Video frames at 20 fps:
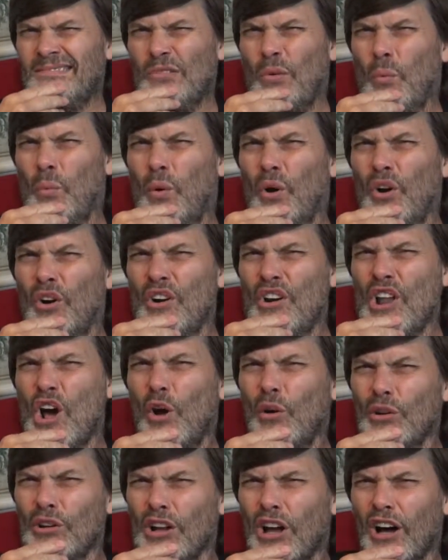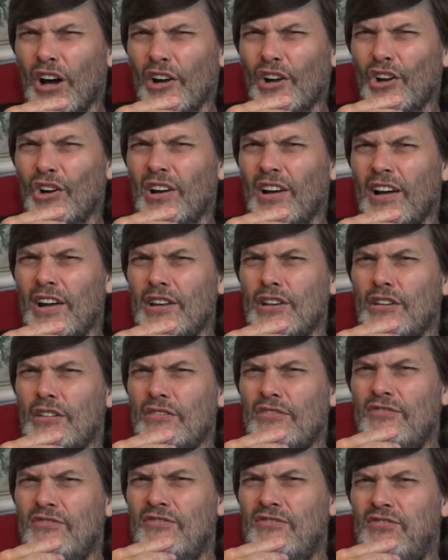we're no longer under
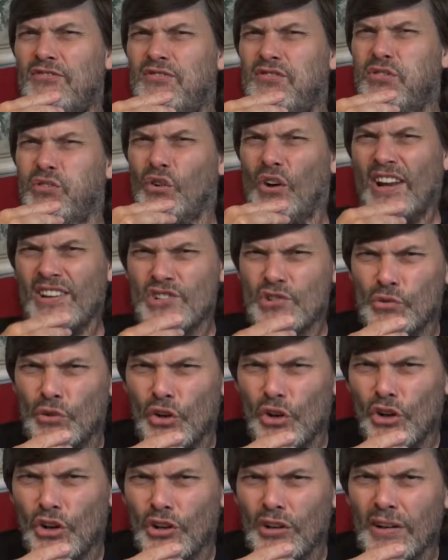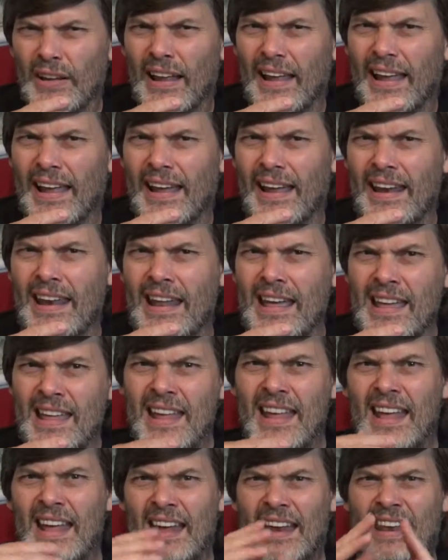French rule, and
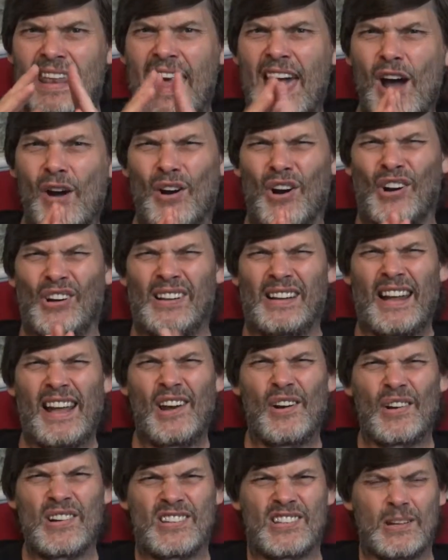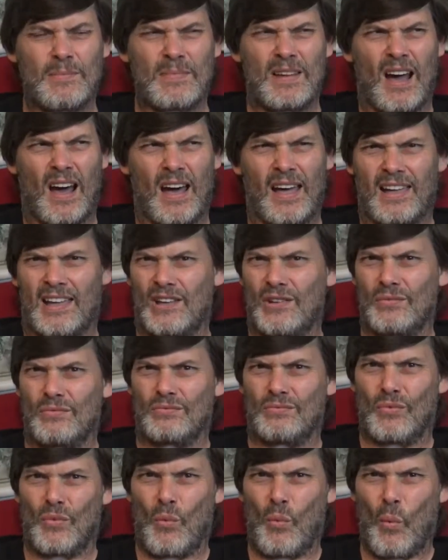now our leader is some guy
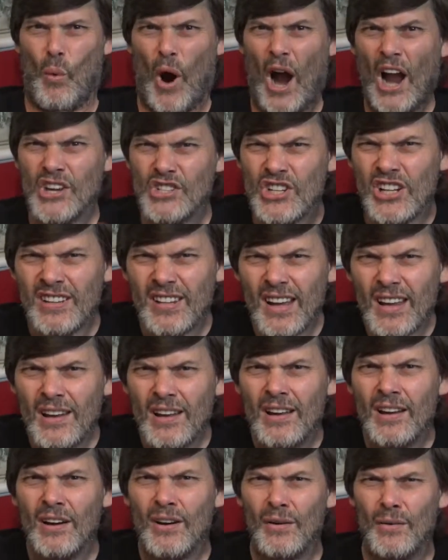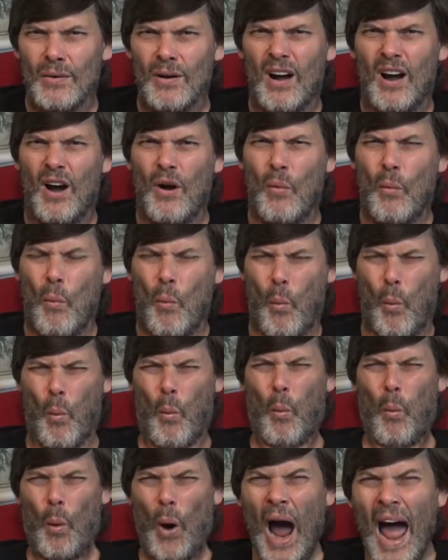in Washington?
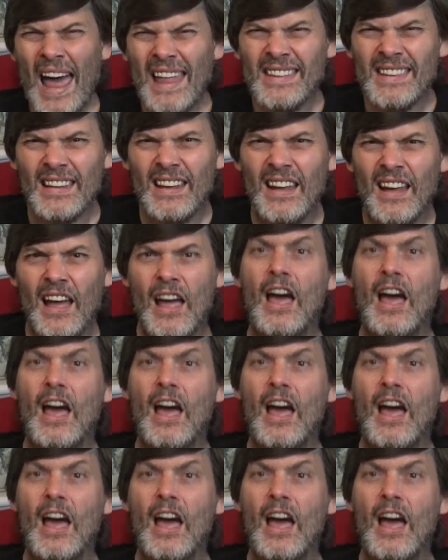What?